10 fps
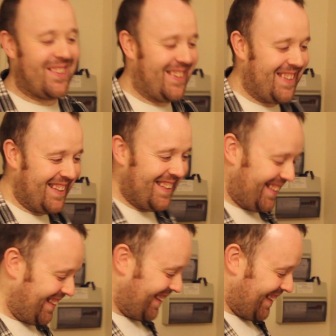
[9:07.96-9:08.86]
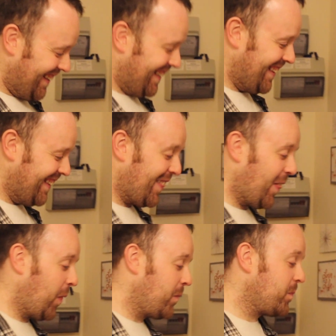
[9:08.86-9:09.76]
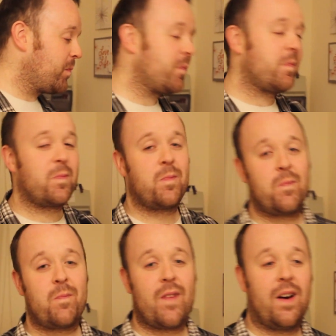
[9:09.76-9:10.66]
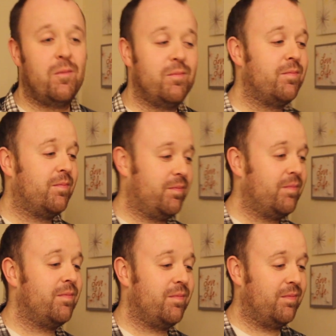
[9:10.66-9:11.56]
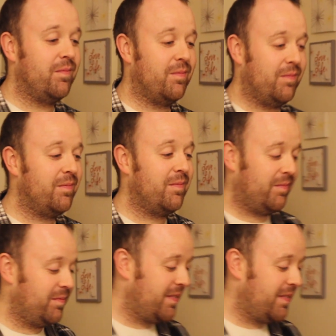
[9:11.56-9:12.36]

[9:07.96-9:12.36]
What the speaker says: And it's Monday night, so it's Everdale, Connor Street and EastEnders for me.